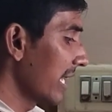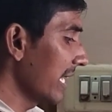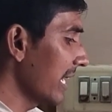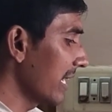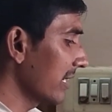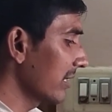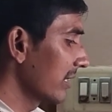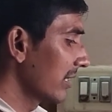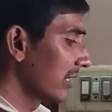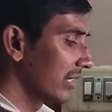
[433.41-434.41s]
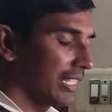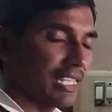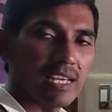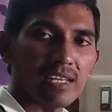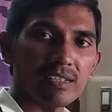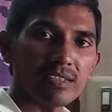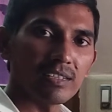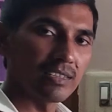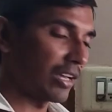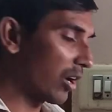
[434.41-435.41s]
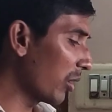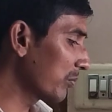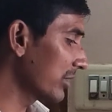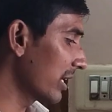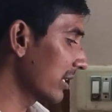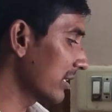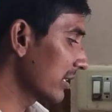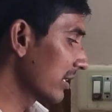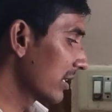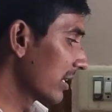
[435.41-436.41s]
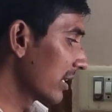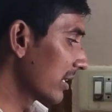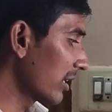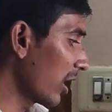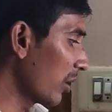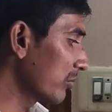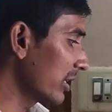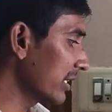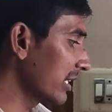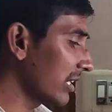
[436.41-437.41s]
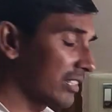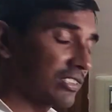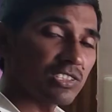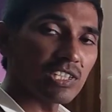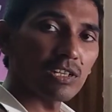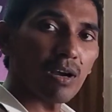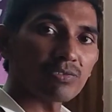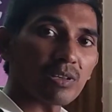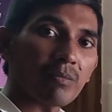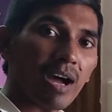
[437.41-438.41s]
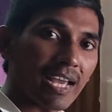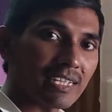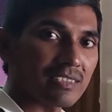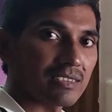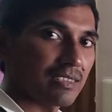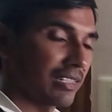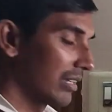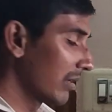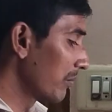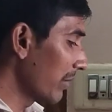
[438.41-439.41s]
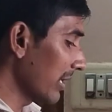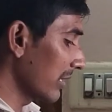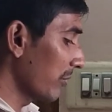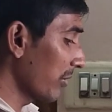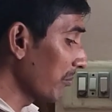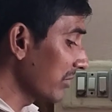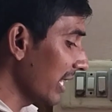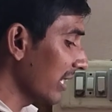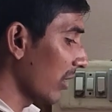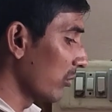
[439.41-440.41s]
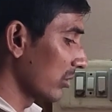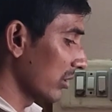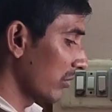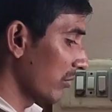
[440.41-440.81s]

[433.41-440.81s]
Here the object is consisting of some height, but from the ground,